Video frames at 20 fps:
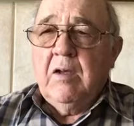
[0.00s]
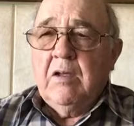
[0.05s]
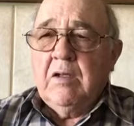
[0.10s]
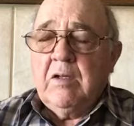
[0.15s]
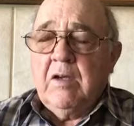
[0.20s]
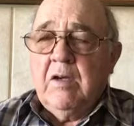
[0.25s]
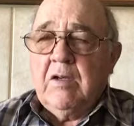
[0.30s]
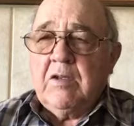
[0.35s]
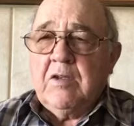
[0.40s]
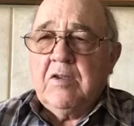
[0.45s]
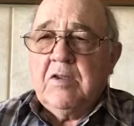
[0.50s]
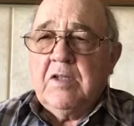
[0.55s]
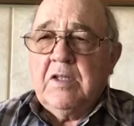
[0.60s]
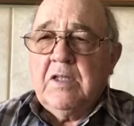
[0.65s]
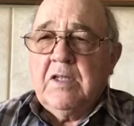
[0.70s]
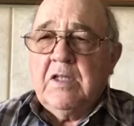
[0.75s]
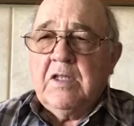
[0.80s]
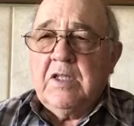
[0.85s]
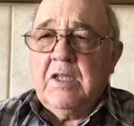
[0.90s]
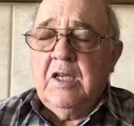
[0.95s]
doctors are
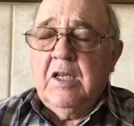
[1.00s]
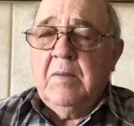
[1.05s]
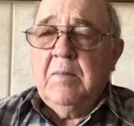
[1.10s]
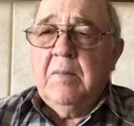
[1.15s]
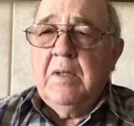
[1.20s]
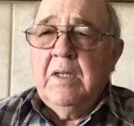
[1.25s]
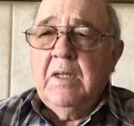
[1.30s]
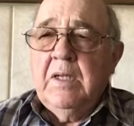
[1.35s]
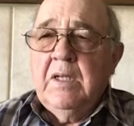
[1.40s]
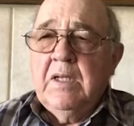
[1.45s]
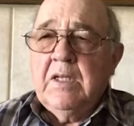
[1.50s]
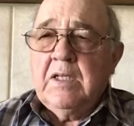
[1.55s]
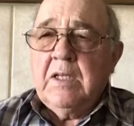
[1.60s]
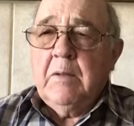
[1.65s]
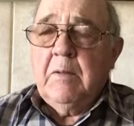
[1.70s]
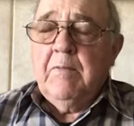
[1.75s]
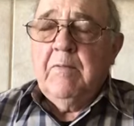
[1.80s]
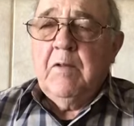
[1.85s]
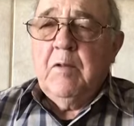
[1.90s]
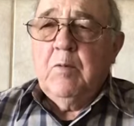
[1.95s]
the same.
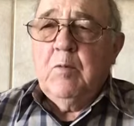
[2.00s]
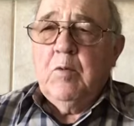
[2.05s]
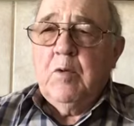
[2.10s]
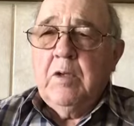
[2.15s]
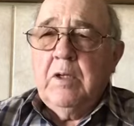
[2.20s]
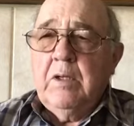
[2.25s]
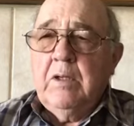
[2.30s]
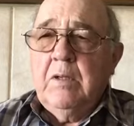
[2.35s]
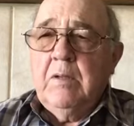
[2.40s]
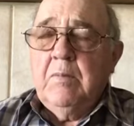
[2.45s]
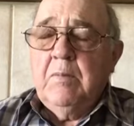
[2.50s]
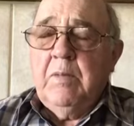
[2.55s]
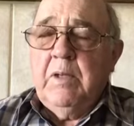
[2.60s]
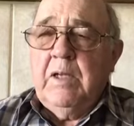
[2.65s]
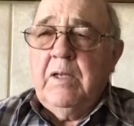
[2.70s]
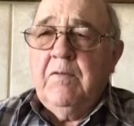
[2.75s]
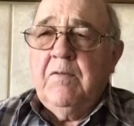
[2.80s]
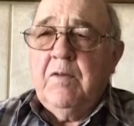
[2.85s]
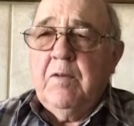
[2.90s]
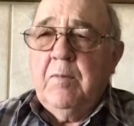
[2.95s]
Some of them would
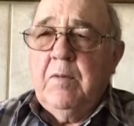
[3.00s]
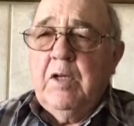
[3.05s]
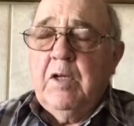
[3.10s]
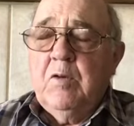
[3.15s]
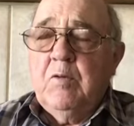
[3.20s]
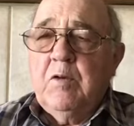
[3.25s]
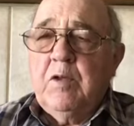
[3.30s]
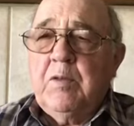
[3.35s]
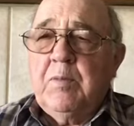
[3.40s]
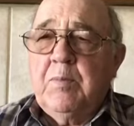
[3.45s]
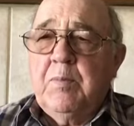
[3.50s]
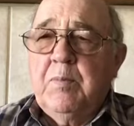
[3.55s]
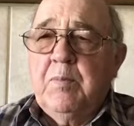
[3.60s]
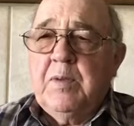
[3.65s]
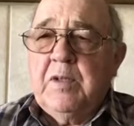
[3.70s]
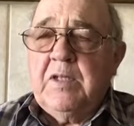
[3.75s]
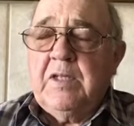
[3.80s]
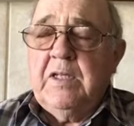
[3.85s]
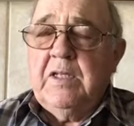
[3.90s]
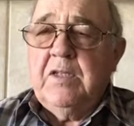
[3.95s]
be familiar with
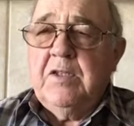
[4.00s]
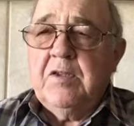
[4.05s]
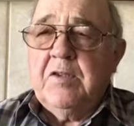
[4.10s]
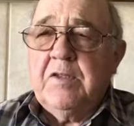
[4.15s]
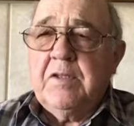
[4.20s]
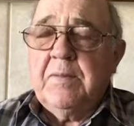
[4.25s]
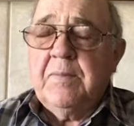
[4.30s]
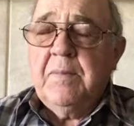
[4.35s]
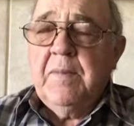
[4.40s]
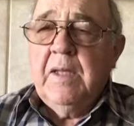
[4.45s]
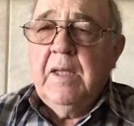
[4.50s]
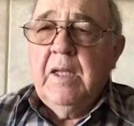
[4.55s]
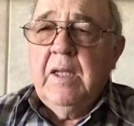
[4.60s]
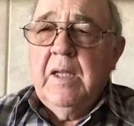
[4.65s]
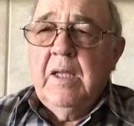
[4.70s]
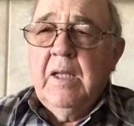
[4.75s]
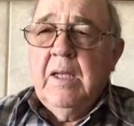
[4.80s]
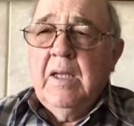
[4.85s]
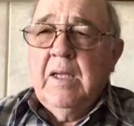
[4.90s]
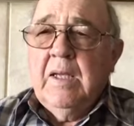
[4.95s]
procedures
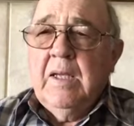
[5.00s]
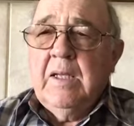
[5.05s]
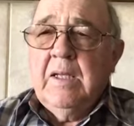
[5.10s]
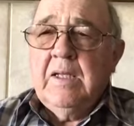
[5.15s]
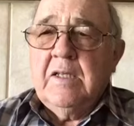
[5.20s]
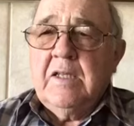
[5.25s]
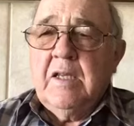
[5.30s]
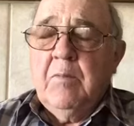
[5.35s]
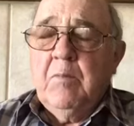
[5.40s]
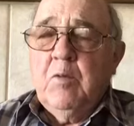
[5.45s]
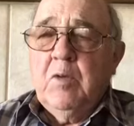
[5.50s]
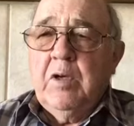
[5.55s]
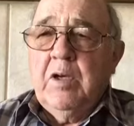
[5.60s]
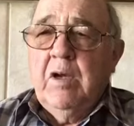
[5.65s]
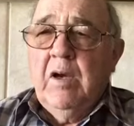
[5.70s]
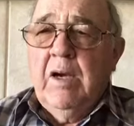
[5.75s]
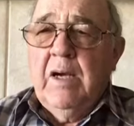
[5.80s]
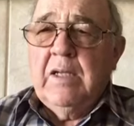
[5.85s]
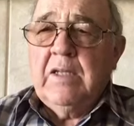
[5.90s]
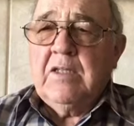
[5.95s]
and some would
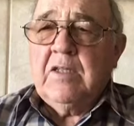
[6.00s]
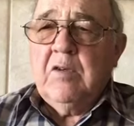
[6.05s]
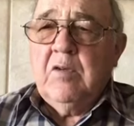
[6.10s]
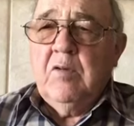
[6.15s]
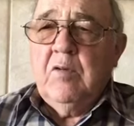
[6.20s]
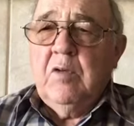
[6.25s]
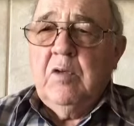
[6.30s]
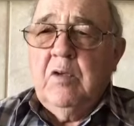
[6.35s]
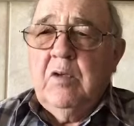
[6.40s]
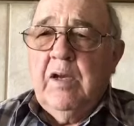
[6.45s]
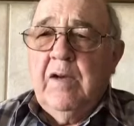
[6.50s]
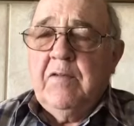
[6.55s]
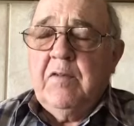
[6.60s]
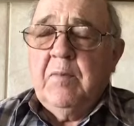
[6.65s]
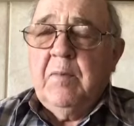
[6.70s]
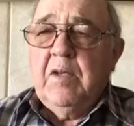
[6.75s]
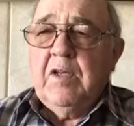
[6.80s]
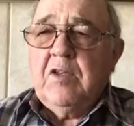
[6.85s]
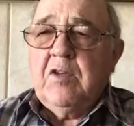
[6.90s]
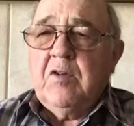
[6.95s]
not, so you have to
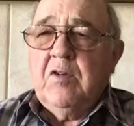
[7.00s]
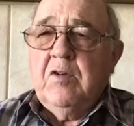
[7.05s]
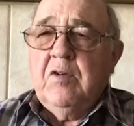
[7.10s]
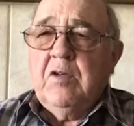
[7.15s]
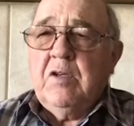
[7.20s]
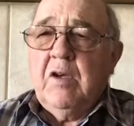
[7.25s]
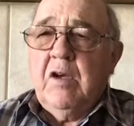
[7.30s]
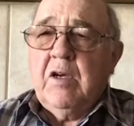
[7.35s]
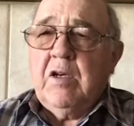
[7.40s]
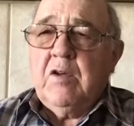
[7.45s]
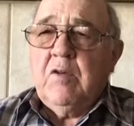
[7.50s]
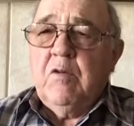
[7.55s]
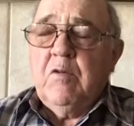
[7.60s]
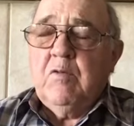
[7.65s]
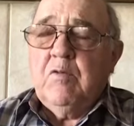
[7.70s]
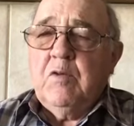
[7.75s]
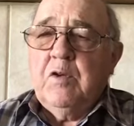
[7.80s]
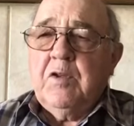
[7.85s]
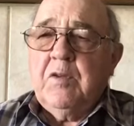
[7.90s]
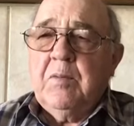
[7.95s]
make sure you talk it over
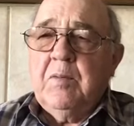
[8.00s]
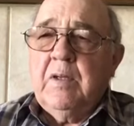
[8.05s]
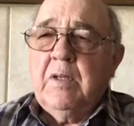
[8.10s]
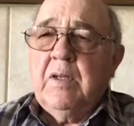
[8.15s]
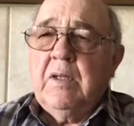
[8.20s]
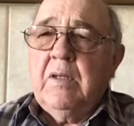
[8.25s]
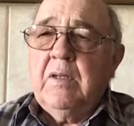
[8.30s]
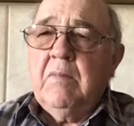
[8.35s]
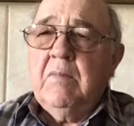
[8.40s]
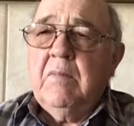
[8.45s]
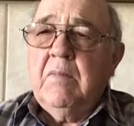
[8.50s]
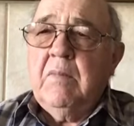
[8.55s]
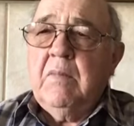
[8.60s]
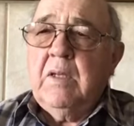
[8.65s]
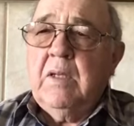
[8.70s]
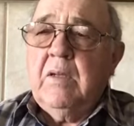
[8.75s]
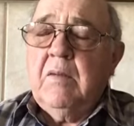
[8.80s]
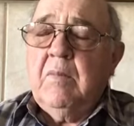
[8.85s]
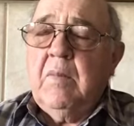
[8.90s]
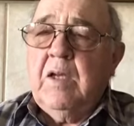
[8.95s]
with them
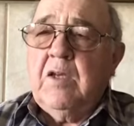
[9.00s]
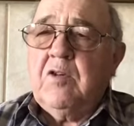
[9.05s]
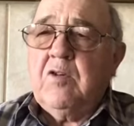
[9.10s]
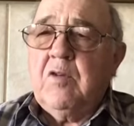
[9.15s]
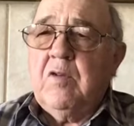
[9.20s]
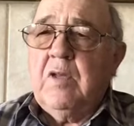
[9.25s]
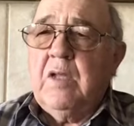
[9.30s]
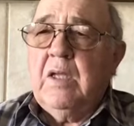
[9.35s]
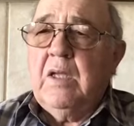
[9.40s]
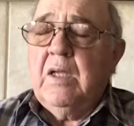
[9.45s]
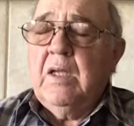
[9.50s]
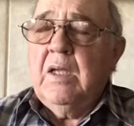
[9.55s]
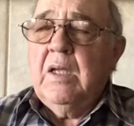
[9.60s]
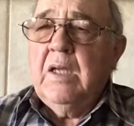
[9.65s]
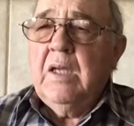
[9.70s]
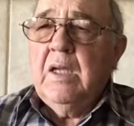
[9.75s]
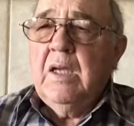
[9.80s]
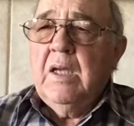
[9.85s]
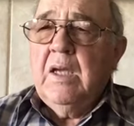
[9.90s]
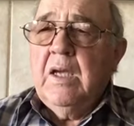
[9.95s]
and make sure they
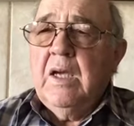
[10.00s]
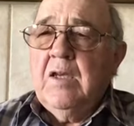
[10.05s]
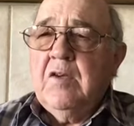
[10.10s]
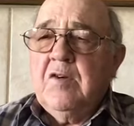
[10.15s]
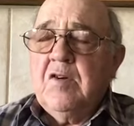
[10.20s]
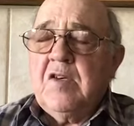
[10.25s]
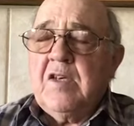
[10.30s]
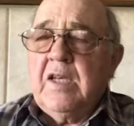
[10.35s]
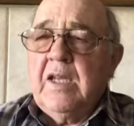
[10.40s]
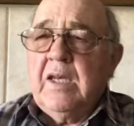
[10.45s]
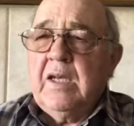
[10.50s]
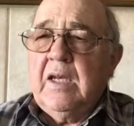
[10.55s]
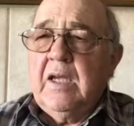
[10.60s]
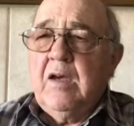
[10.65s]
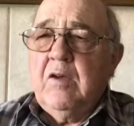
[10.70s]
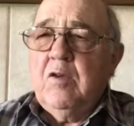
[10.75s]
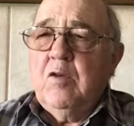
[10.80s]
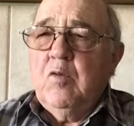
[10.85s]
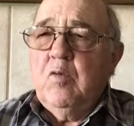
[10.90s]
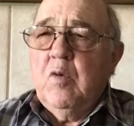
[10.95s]
understand how
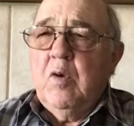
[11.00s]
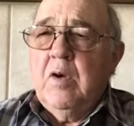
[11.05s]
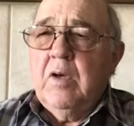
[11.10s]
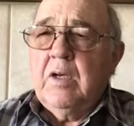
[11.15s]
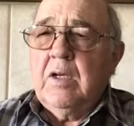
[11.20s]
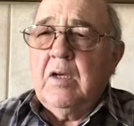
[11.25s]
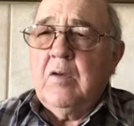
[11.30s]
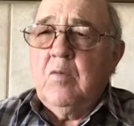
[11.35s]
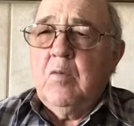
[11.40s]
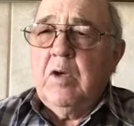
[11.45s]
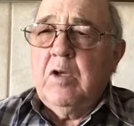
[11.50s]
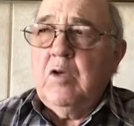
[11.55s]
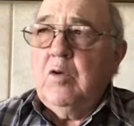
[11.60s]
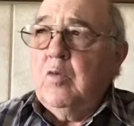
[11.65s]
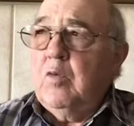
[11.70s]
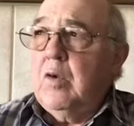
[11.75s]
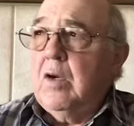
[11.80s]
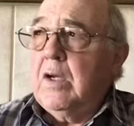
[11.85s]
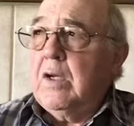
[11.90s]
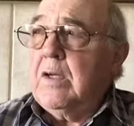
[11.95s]
you want and what you
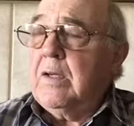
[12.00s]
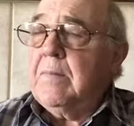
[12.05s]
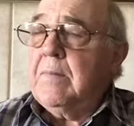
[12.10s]
want.